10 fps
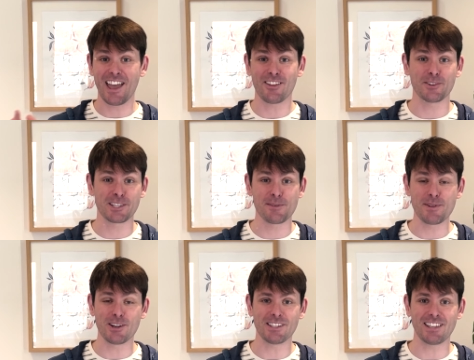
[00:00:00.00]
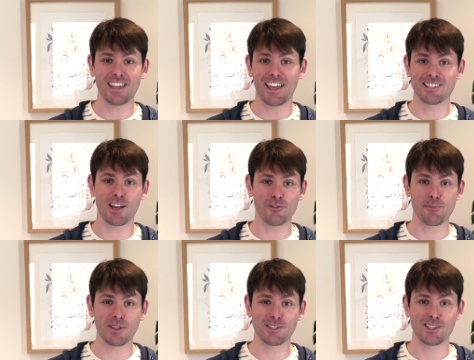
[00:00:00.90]
gather as community at Telford
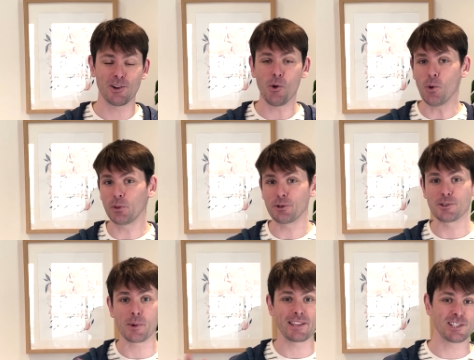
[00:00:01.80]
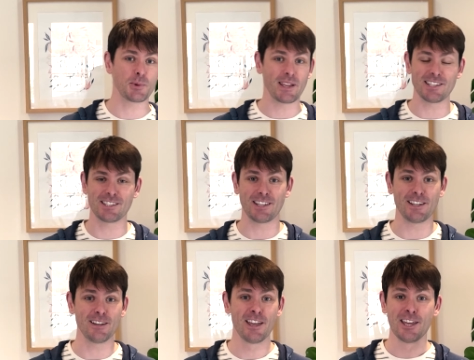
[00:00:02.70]
Minster all through
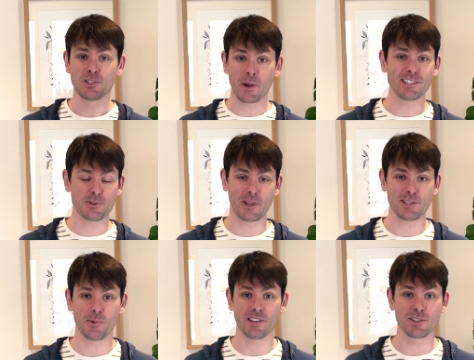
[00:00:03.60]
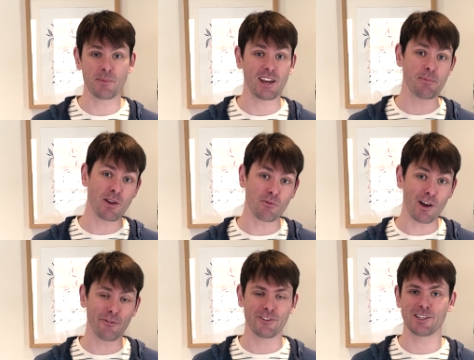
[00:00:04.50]
2022. 2021's been a bit
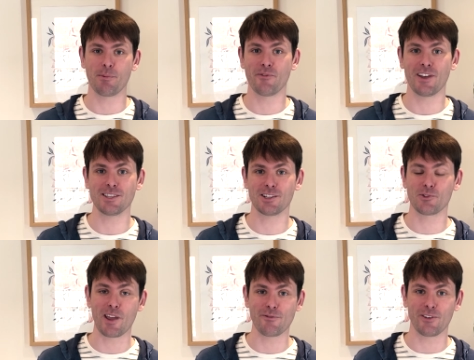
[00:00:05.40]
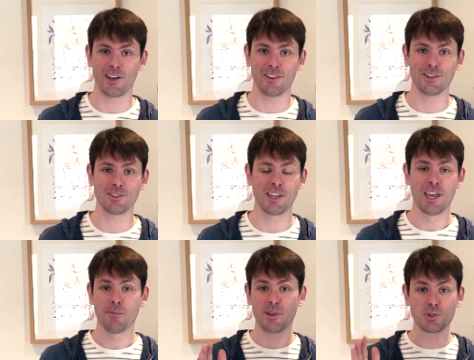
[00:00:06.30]
rough for some of us, great for others,
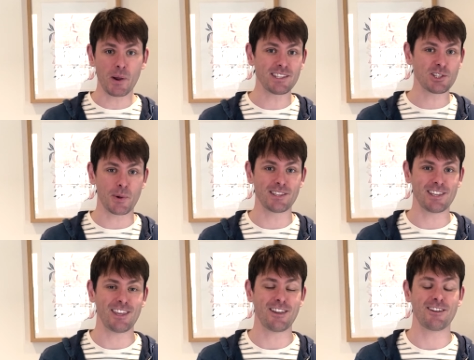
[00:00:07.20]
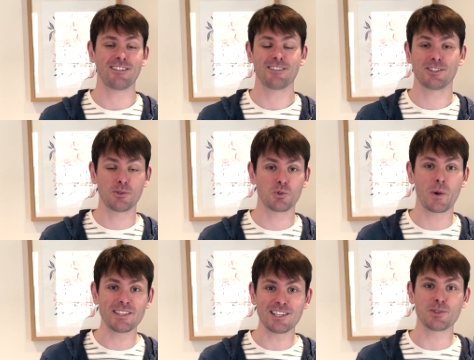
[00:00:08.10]
but 2020 year,
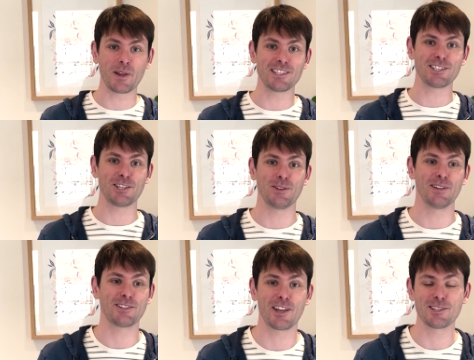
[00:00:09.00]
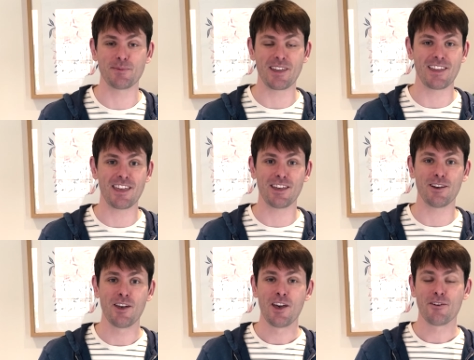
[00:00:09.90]
2022 is going to be a year
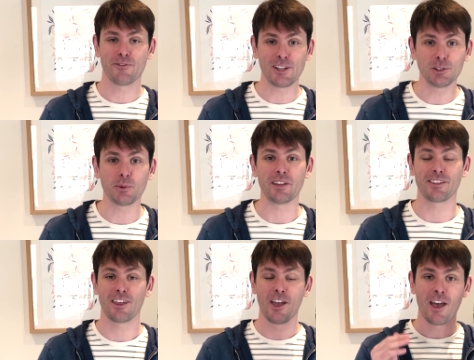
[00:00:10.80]
filled with